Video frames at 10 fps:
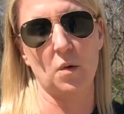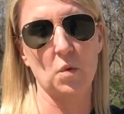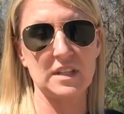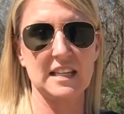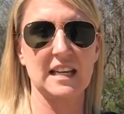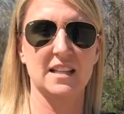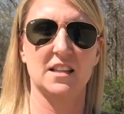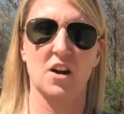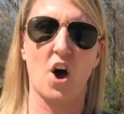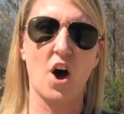And once he gets
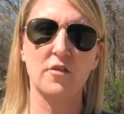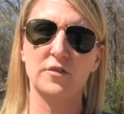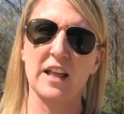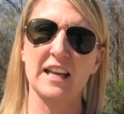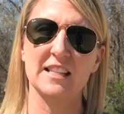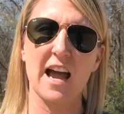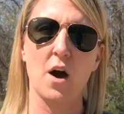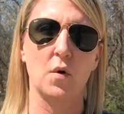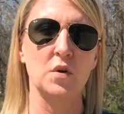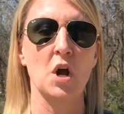it all flaked
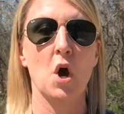out,